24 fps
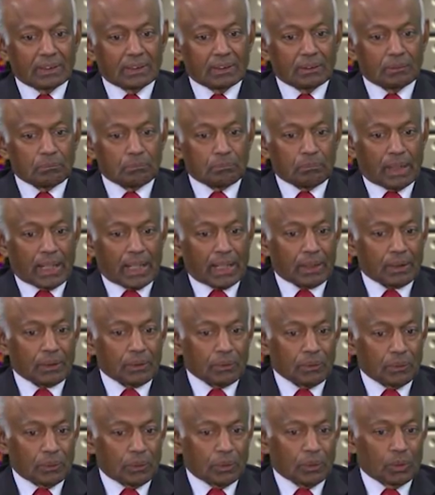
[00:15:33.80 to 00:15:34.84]
back
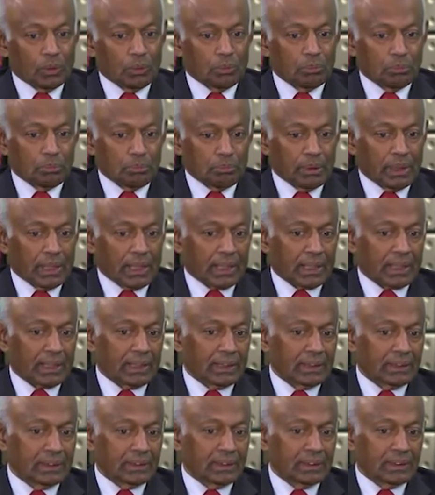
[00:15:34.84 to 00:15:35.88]
home, back
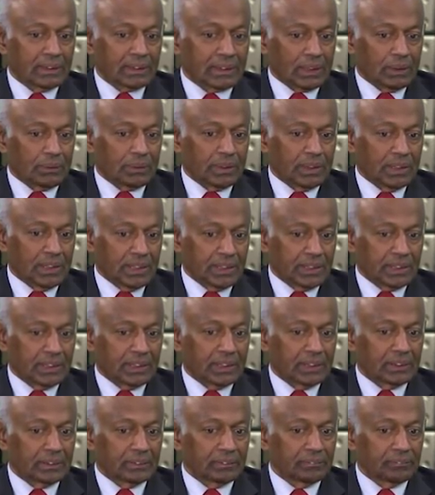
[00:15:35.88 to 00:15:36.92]
in South
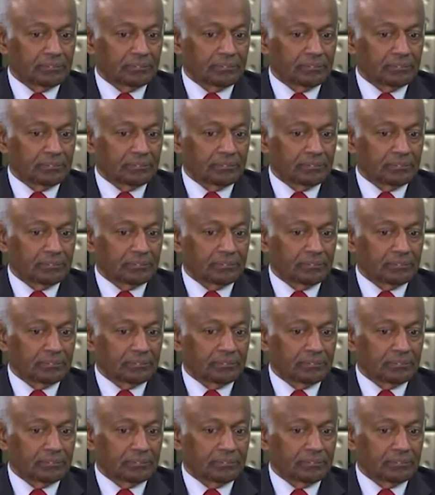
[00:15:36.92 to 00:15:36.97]
Asia,